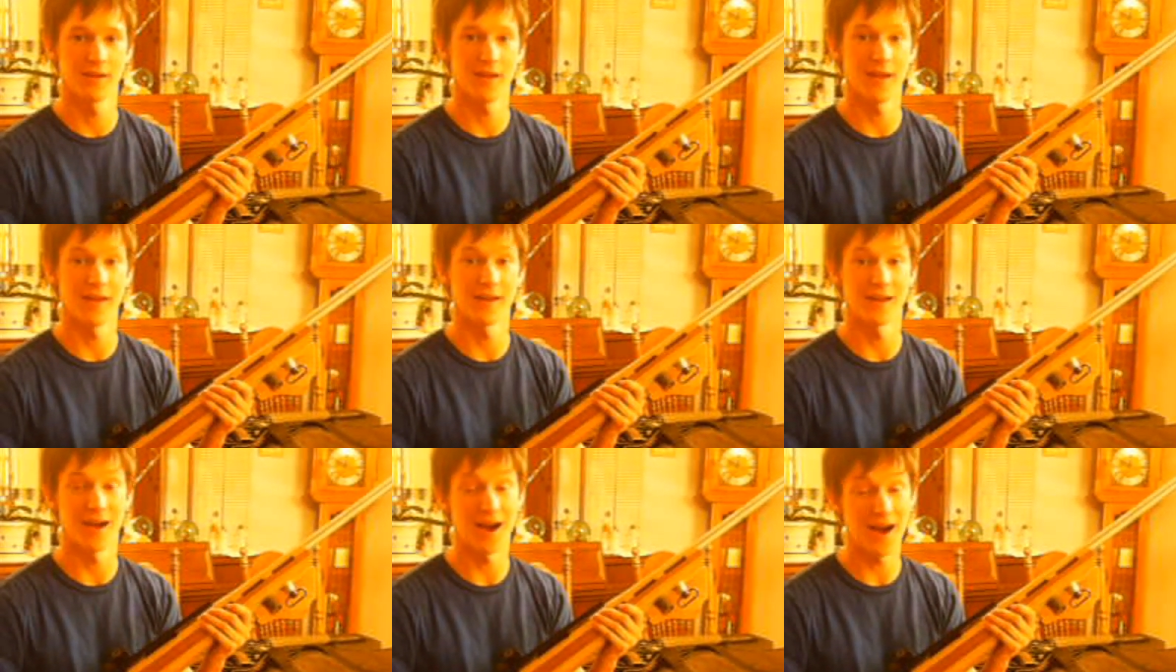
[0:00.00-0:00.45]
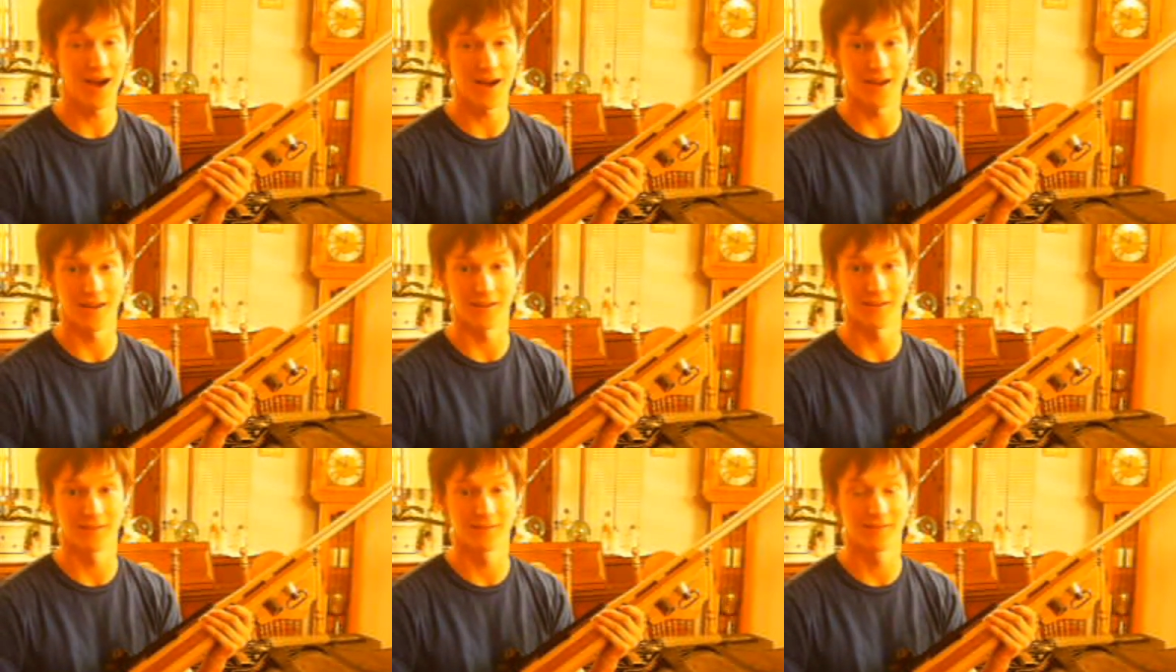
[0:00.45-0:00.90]
and
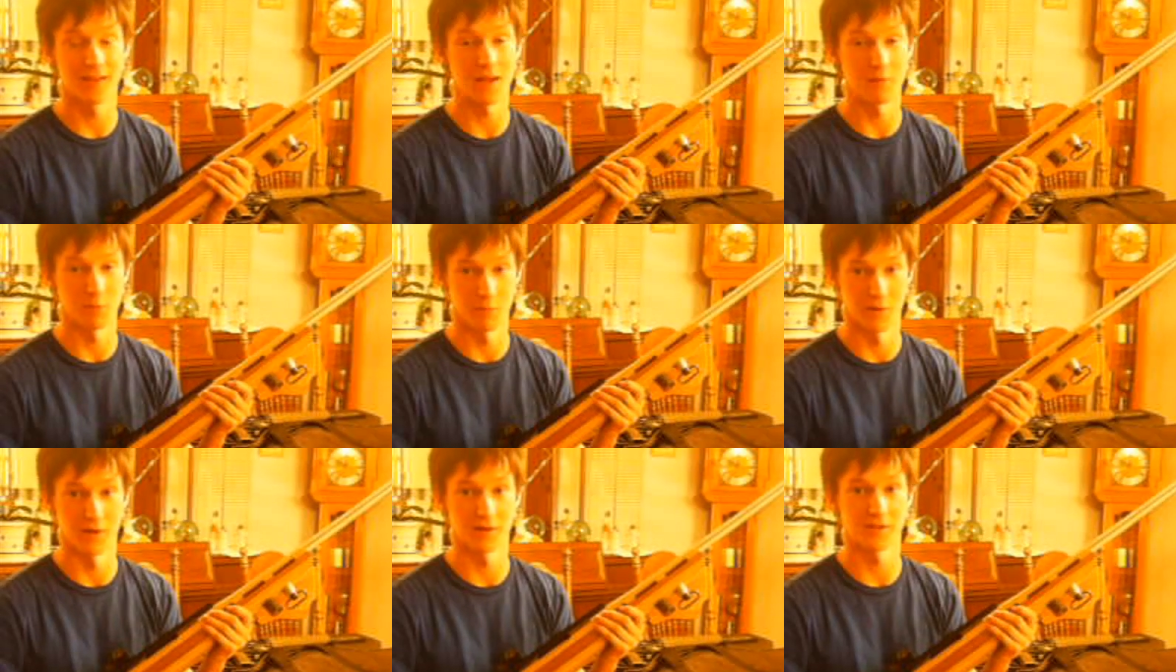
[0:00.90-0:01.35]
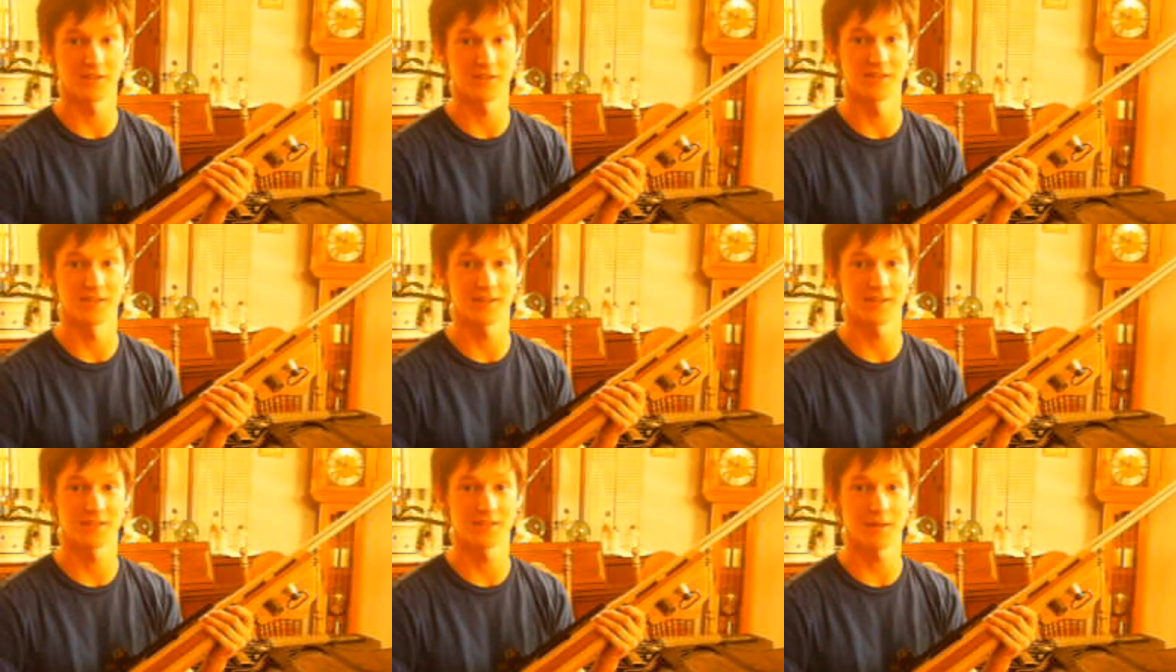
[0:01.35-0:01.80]
I am America's
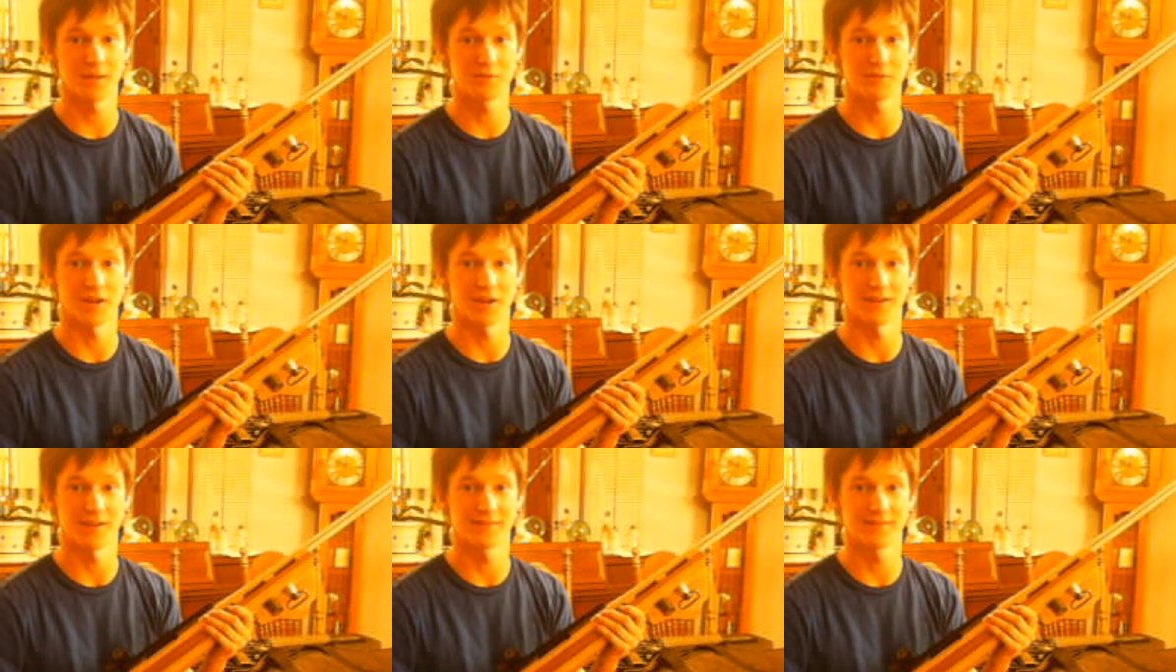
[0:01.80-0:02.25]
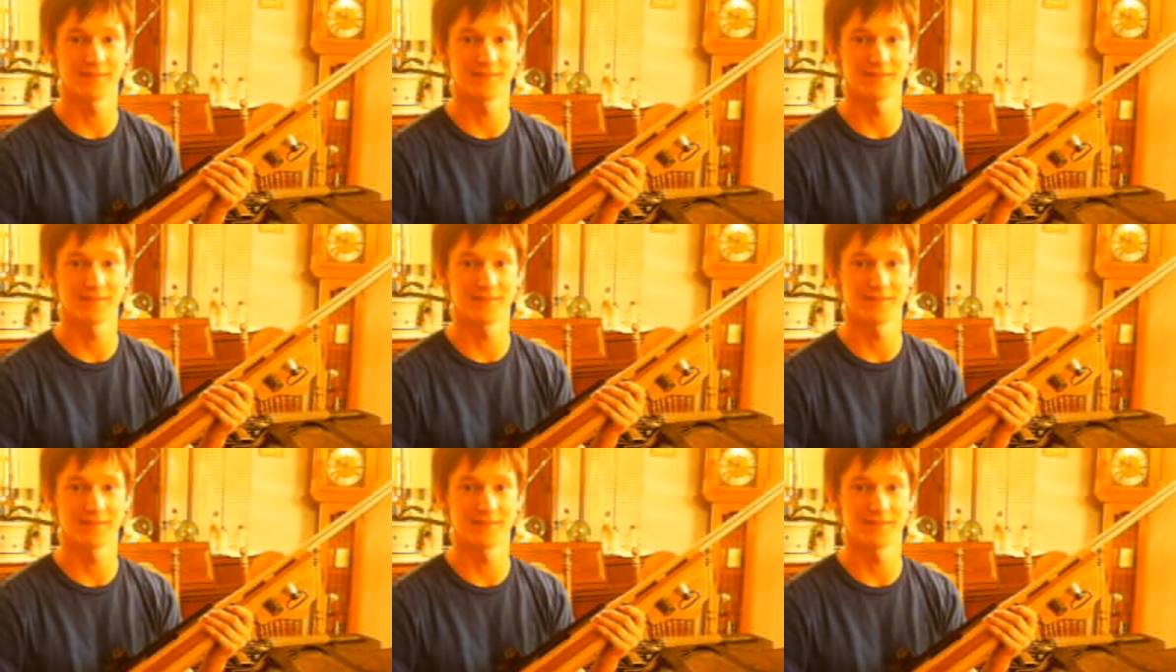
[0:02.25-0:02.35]
Next Top Shot.